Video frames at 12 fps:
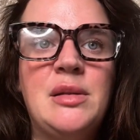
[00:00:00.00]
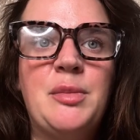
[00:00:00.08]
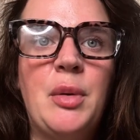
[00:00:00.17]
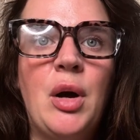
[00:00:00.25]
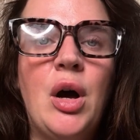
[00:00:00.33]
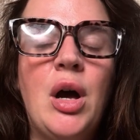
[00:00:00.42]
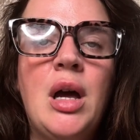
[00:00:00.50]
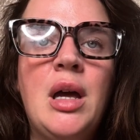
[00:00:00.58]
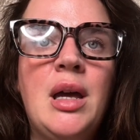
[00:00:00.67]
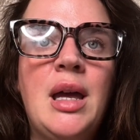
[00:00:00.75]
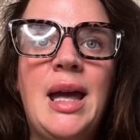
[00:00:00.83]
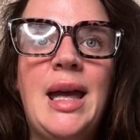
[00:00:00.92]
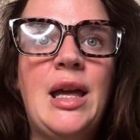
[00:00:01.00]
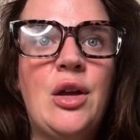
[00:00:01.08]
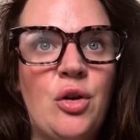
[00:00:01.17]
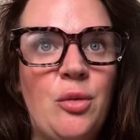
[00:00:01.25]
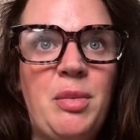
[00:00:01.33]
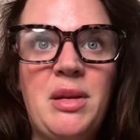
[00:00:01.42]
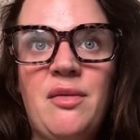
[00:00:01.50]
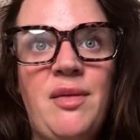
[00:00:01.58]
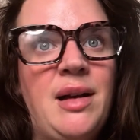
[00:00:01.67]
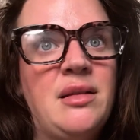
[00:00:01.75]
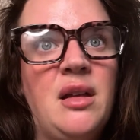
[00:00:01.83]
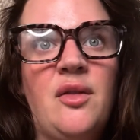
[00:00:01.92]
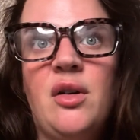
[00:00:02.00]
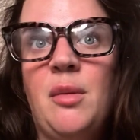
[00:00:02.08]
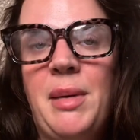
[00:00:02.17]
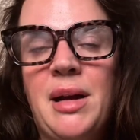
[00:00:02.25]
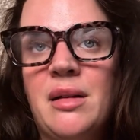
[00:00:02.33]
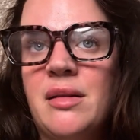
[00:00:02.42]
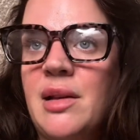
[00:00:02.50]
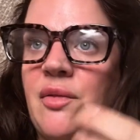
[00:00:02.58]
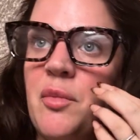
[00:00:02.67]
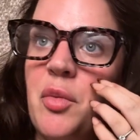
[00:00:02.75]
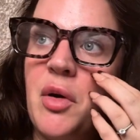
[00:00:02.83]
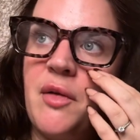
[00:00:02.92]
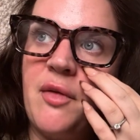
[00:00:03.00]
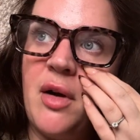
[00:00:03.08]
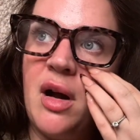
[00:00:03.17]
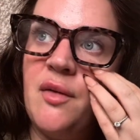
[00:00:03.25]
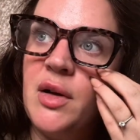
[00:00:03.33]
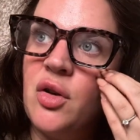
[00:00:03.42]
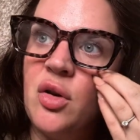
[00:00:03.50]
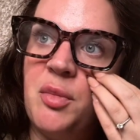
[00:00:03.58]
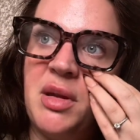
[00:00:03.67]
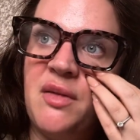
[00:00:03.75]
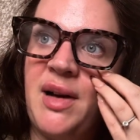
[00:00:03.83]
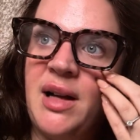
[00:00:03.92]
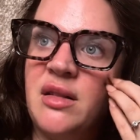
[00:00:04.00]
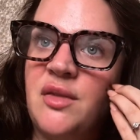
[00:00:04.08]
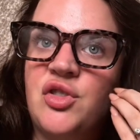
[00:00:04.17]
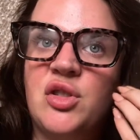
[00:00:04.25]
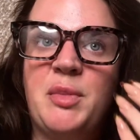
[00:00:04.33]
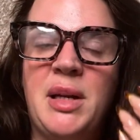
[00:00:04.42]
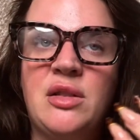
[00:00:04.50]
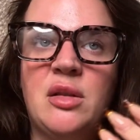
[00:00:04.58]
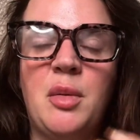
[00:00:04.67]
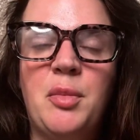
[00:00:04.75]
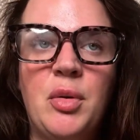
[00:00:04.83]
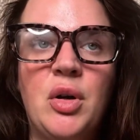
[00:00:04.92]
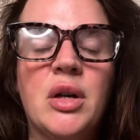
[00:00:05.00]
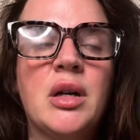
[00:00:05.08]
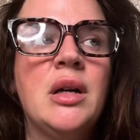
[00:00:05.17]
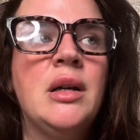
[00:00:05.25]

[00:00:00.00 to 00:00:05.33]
But it could be the fact that I've gone back on 7.5. It could be the fact I've just picked up a bug.